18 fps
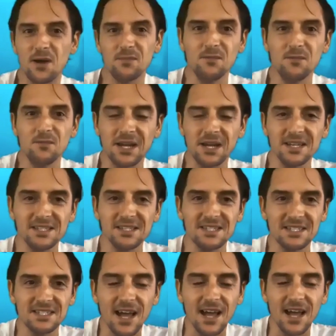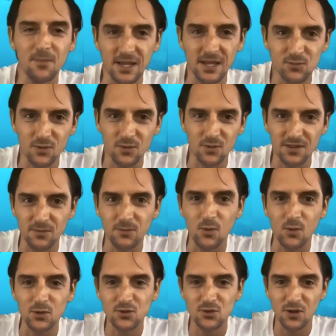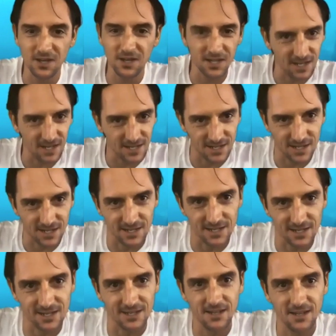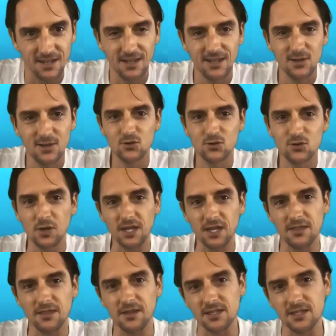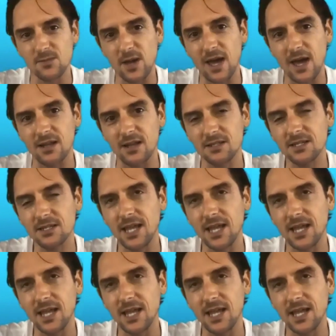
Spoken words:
because that's one of the more tricky things about it.